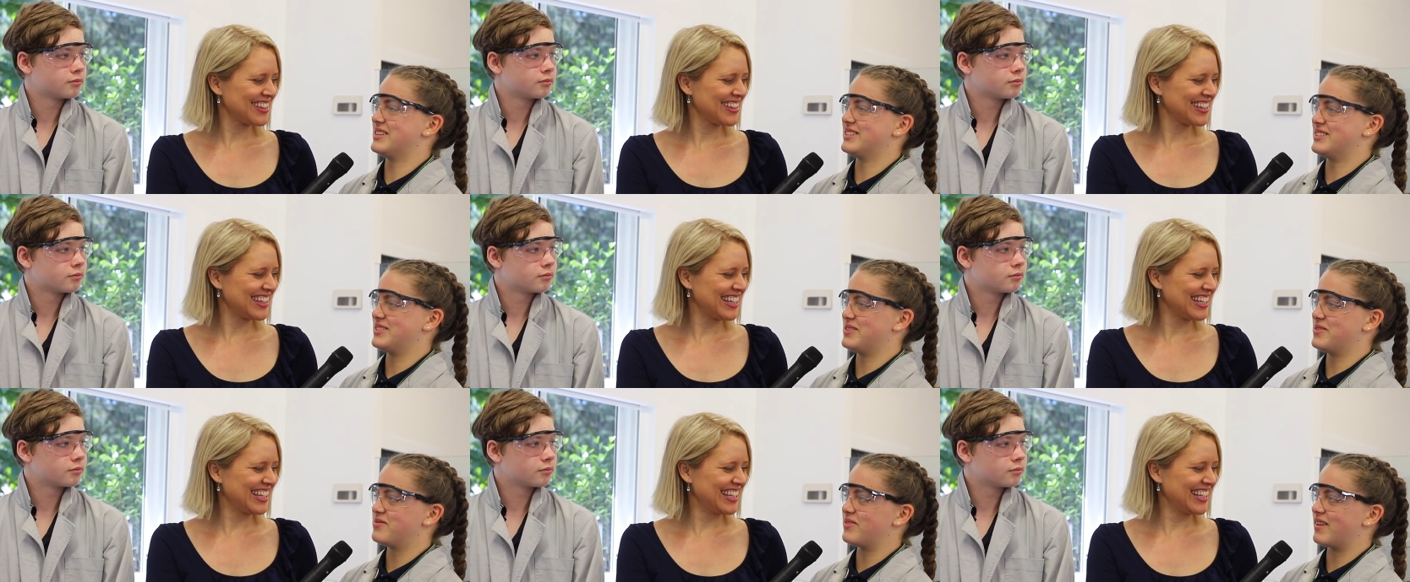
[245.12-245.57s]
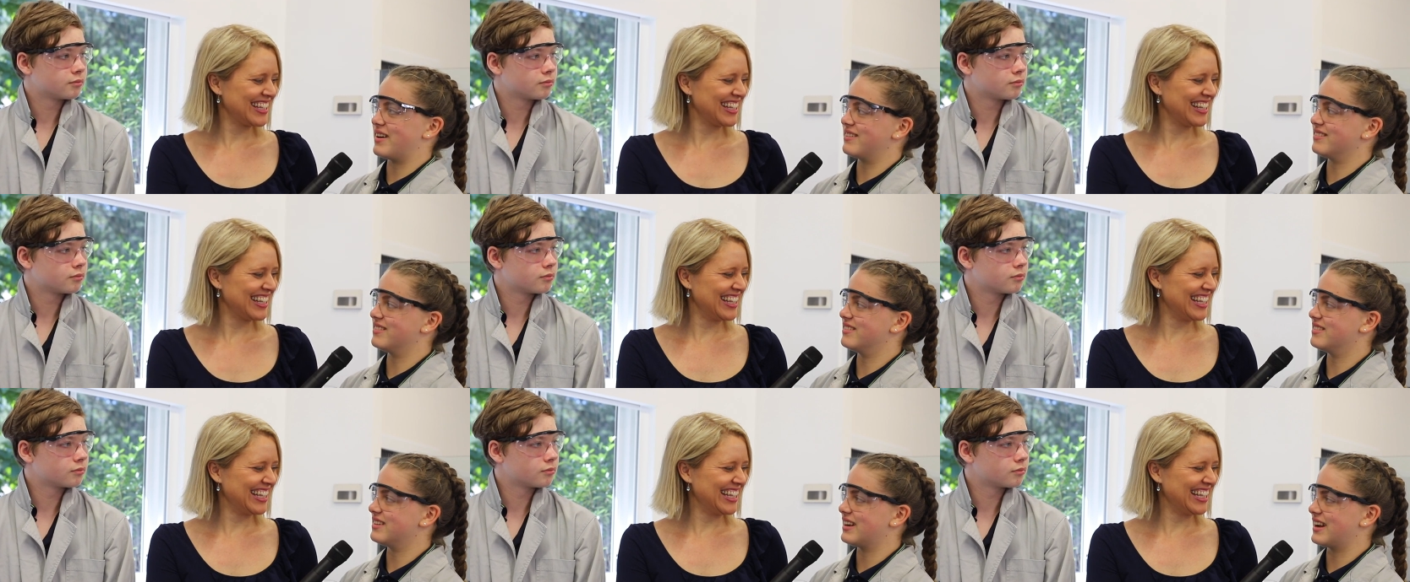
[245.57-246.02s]
Speaker 1: it's
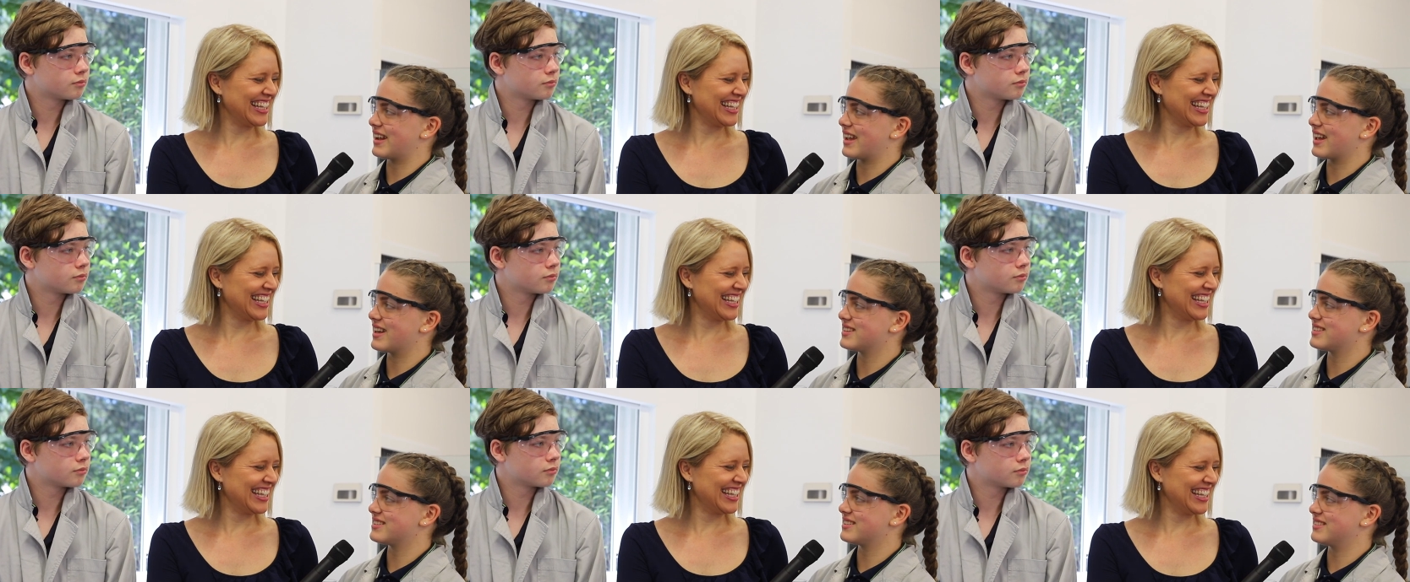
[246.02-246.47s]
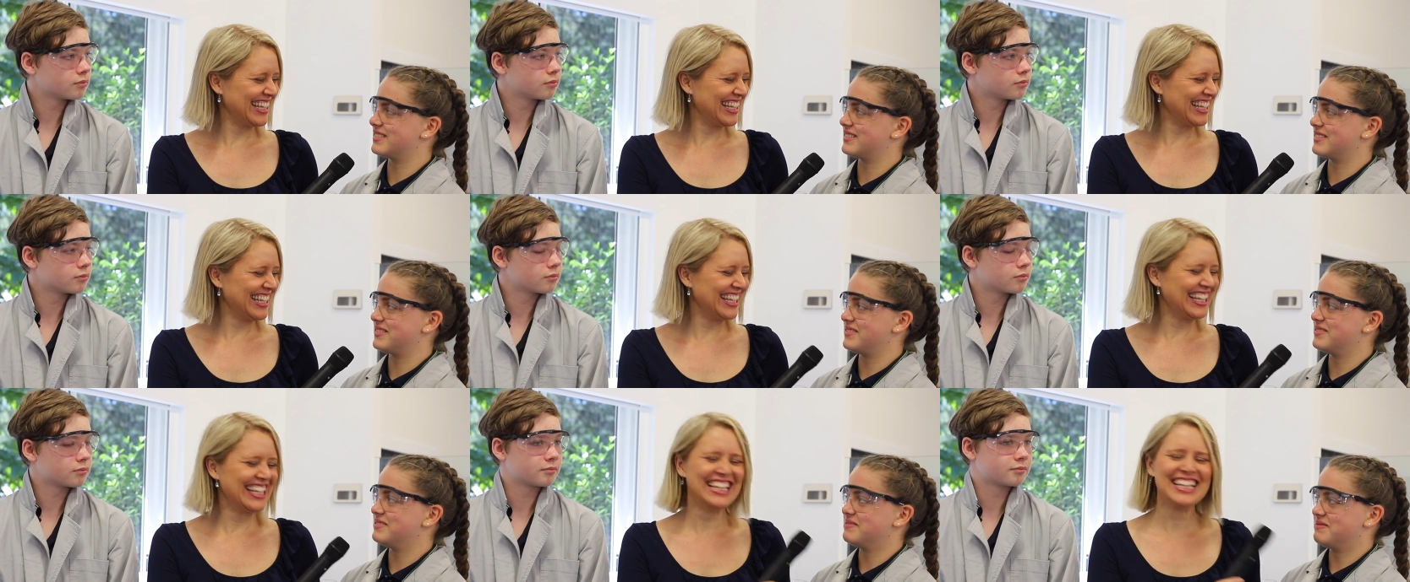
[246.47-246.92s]
fun, I guess.
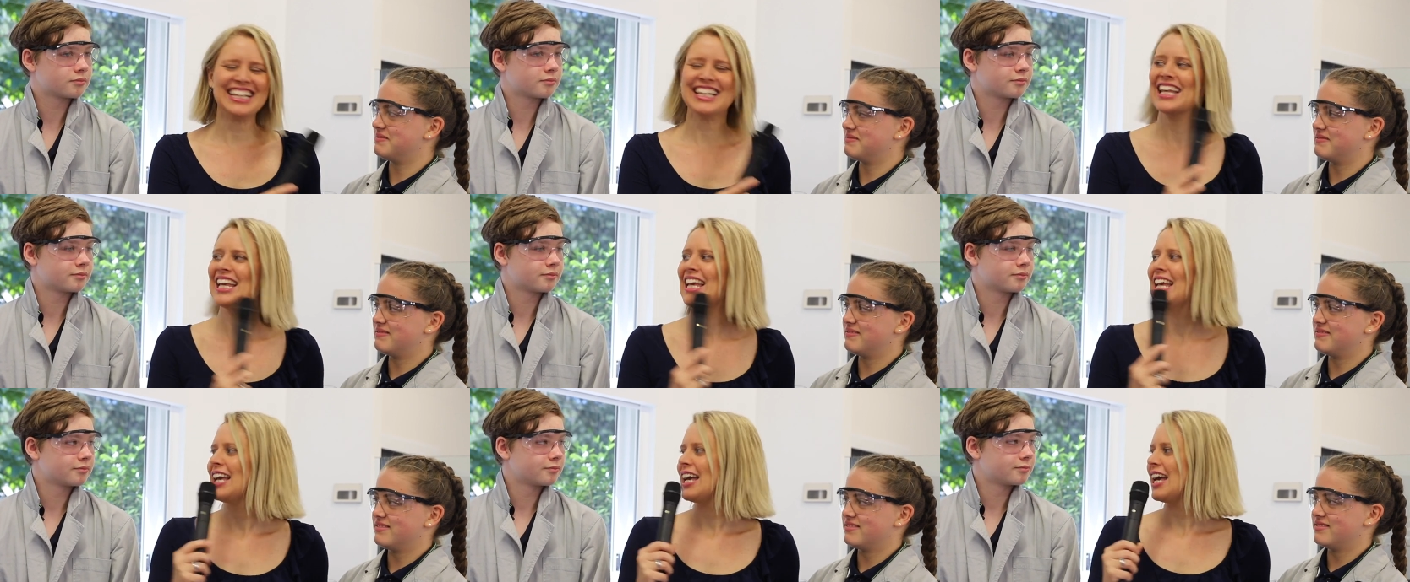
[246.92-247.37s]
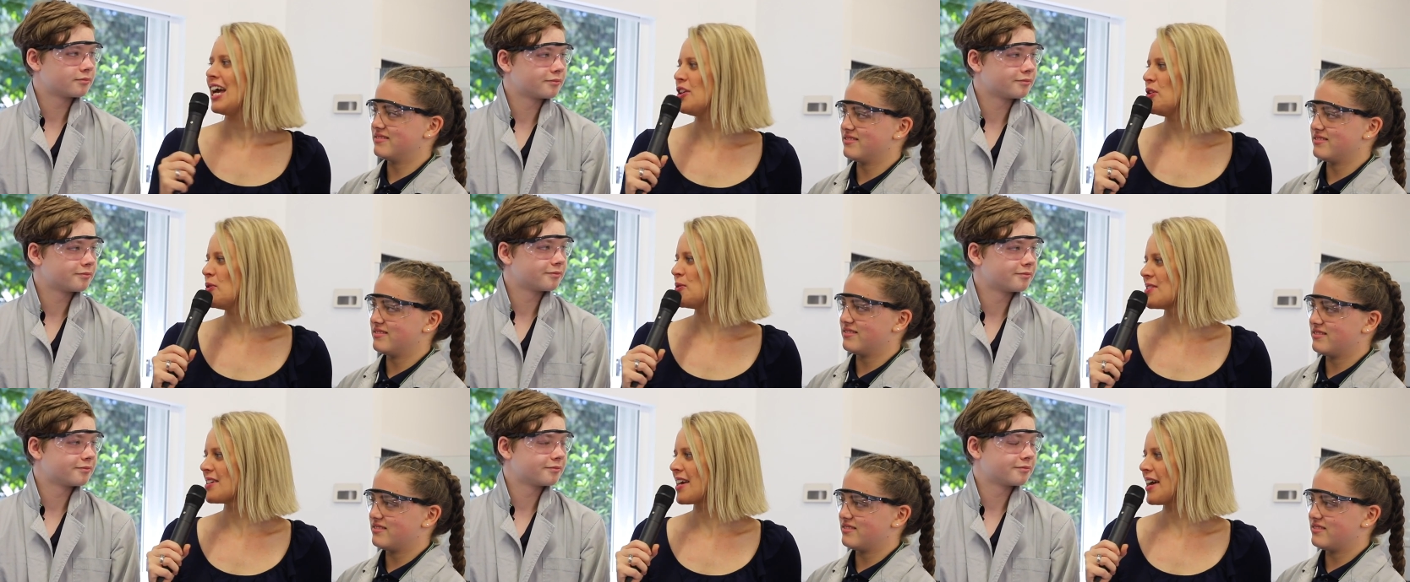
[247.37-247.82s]
And
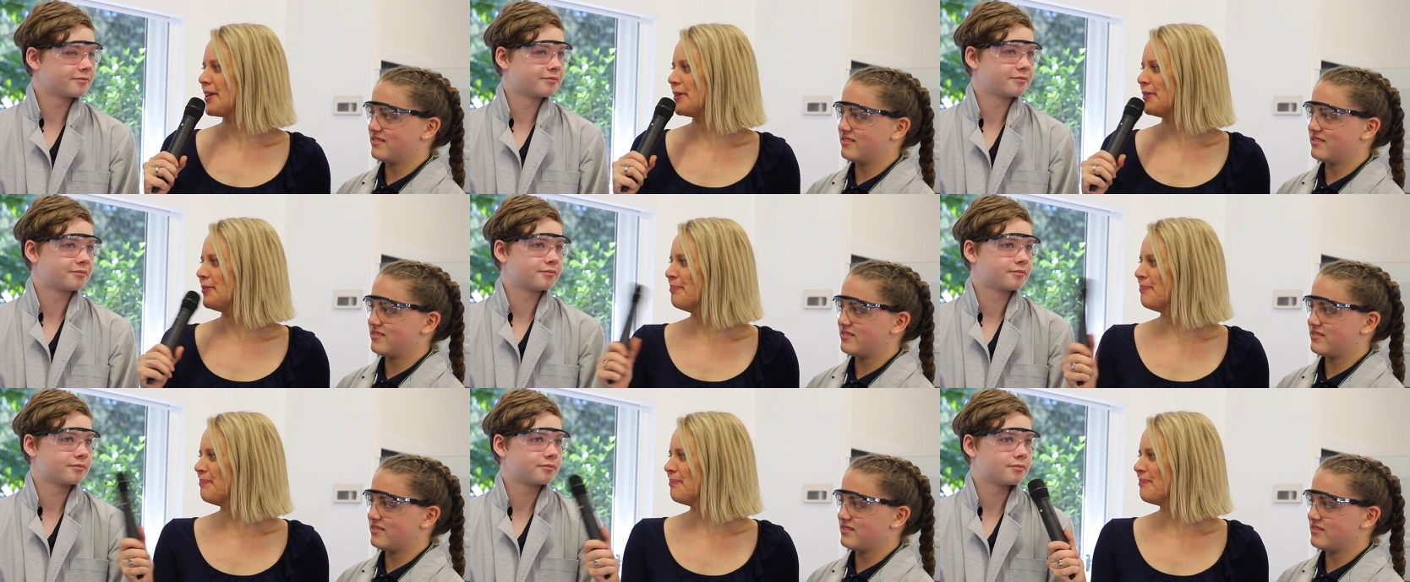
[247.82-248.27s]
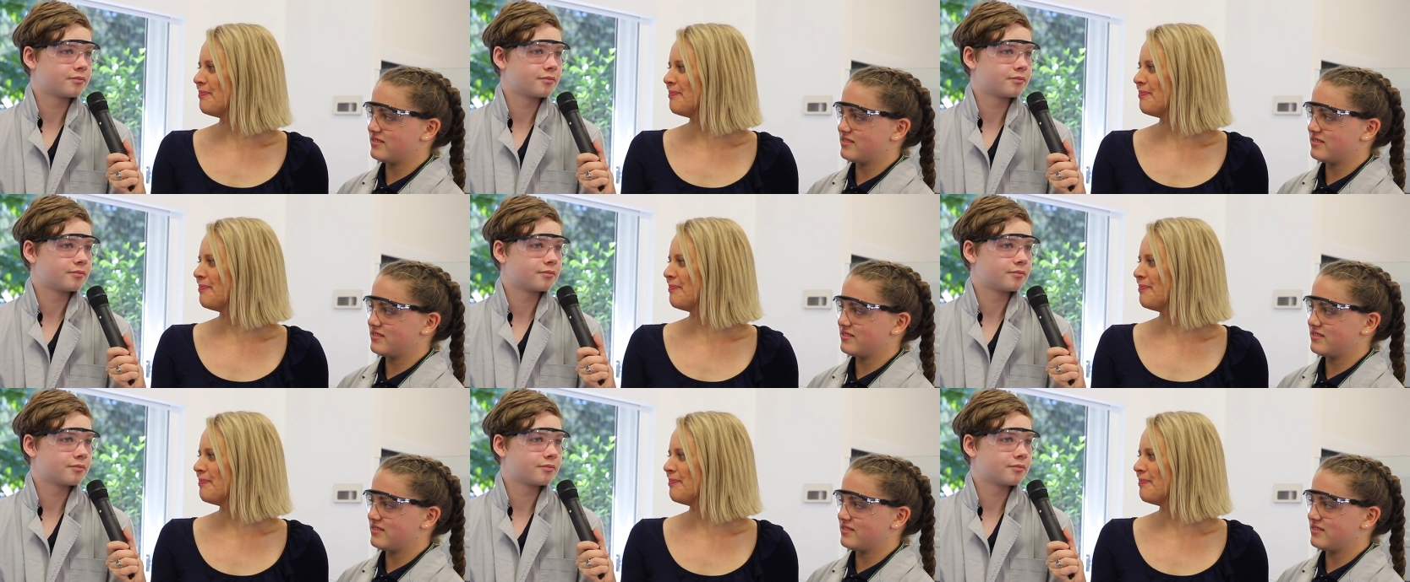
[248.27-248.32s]
yours, Kale?